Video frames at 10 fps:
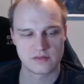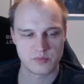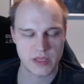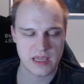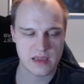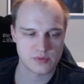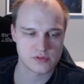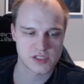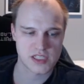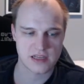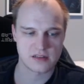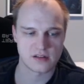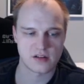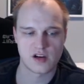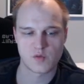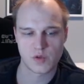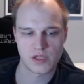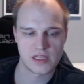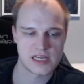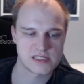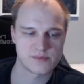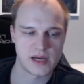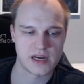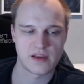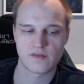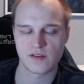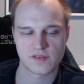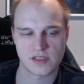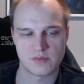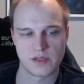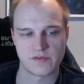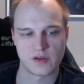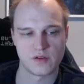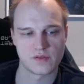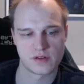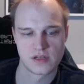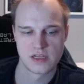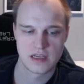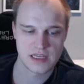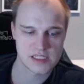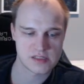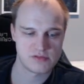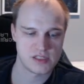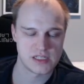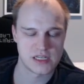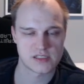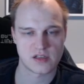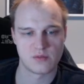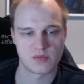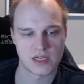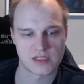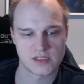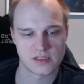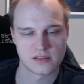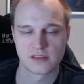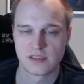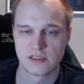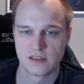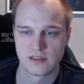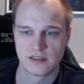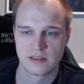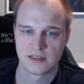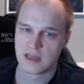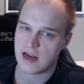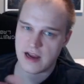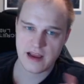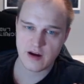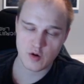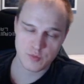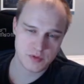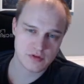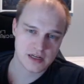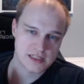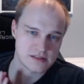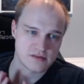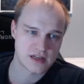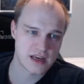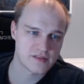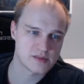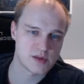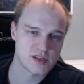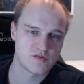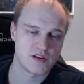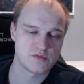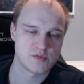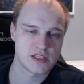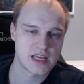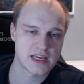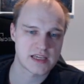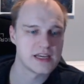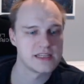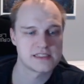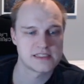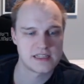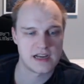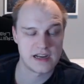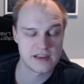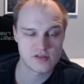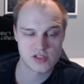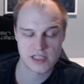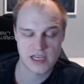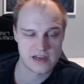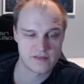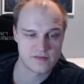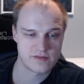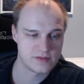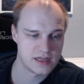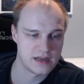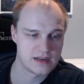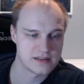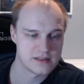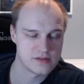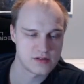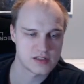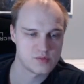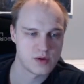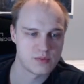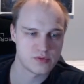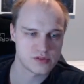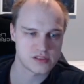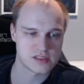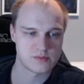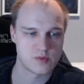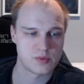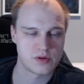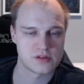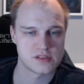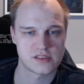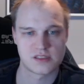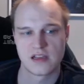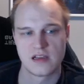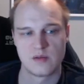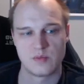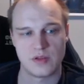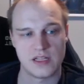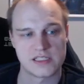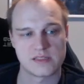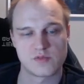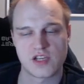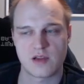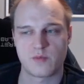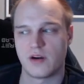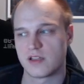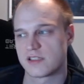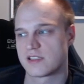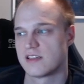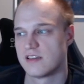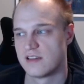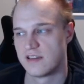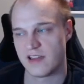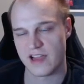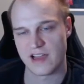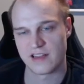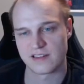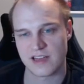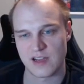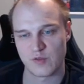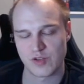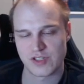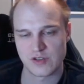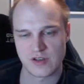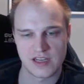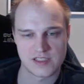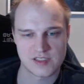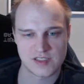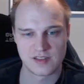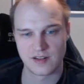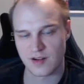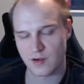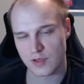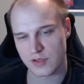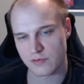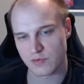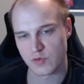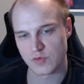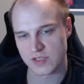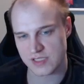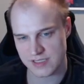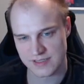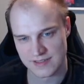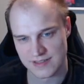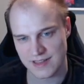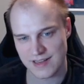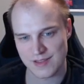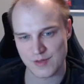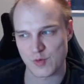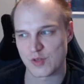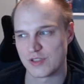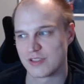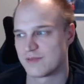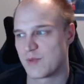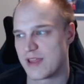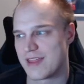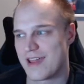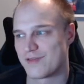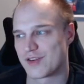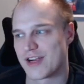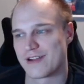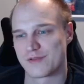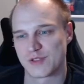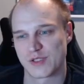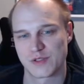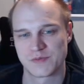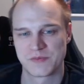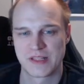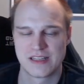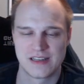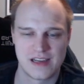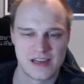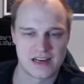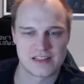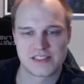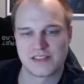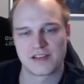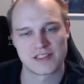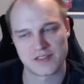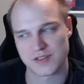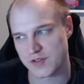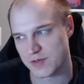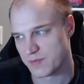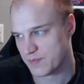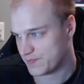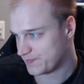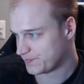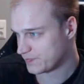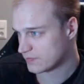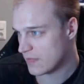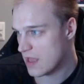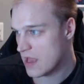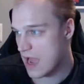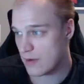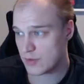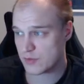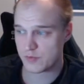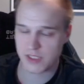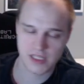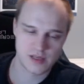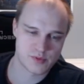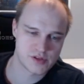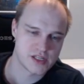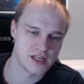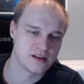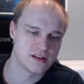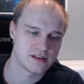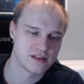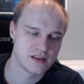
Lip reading: Being able to cycle a card with your last mana, if you have some left over, is a really nice combination. I hope you guys are going to have as much fun with the deck as I usually have, and you get to bamboozle some opponents, play some jackpots, and I wish you guys all the runes in the world. May they ever high roll you. And I'll see you guys on the stream. I would really appreciate it